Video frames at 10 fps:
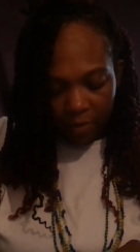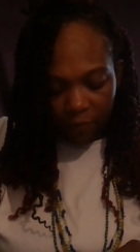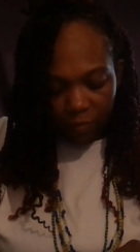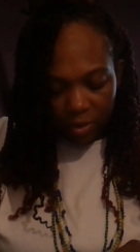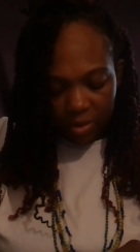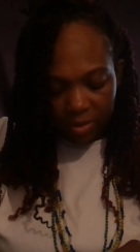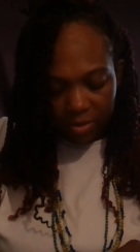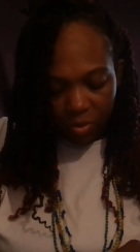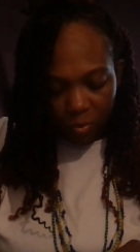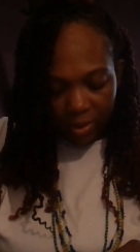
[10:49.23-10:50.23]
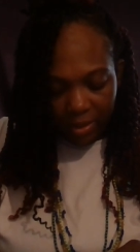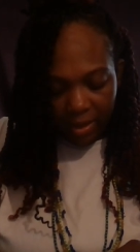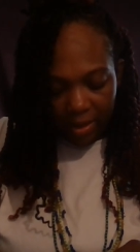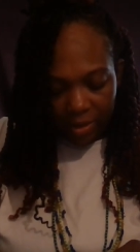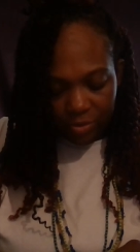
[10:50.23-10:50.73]
for this quick
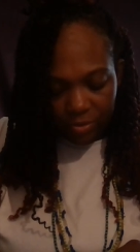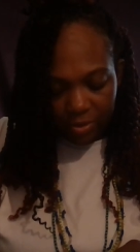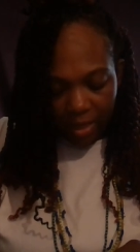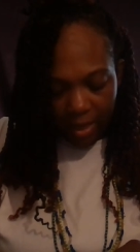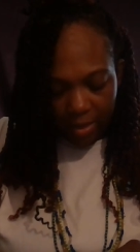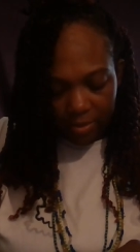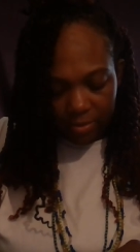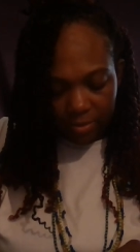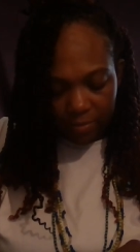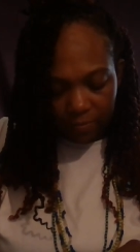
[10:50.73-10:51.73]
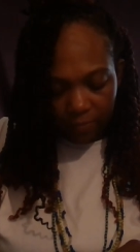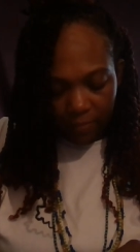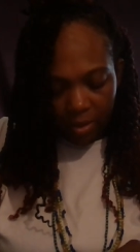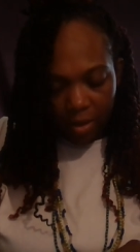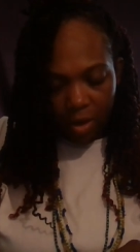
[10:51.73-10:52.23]
exercise.
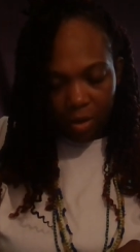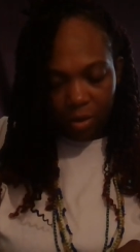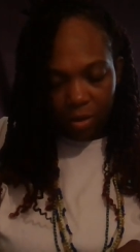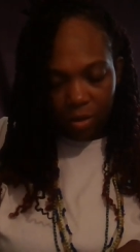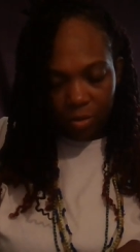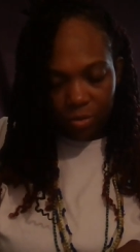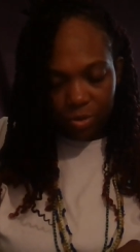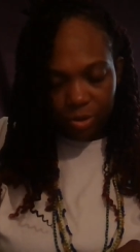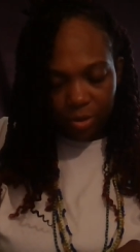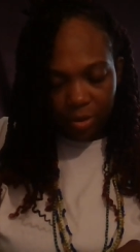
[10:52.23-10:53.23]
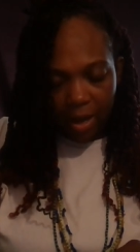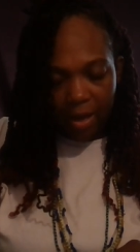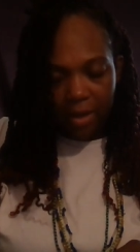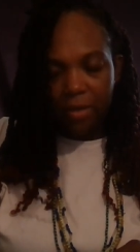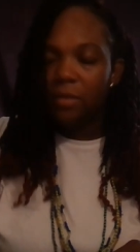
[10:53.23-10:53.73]
Close your
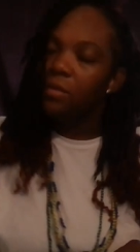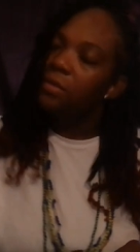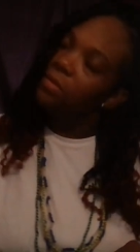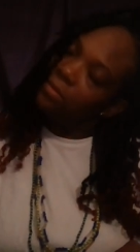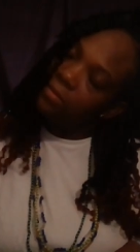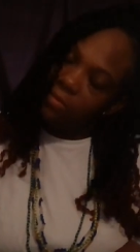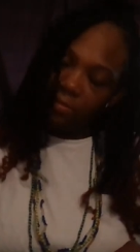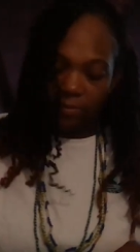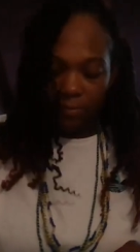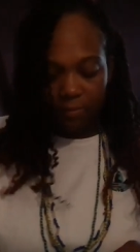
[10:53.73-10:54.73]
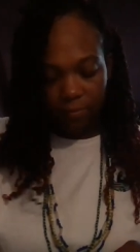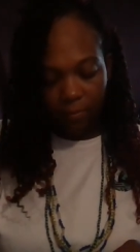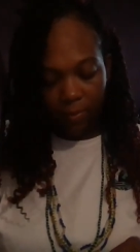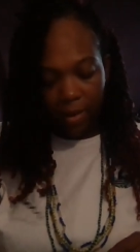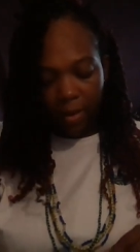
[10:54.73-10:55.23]
eyes.
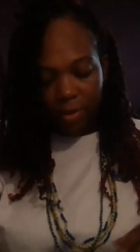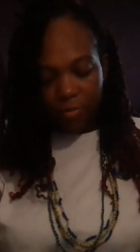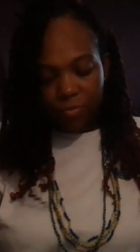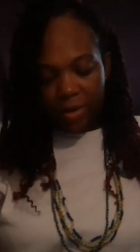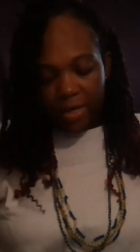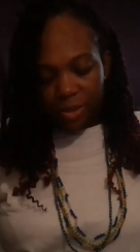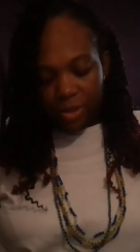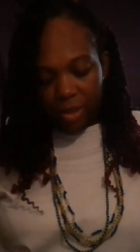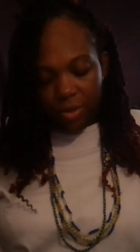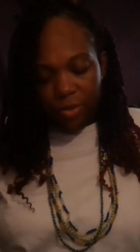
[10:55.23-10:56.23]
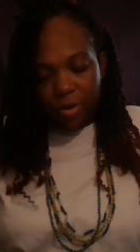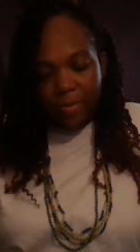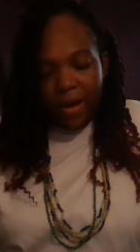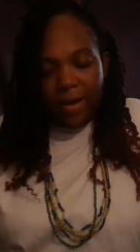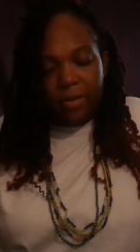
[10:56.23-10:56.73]
Rest your
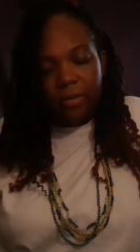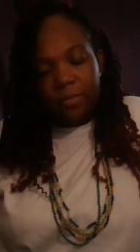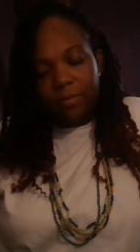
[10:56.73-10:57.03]
body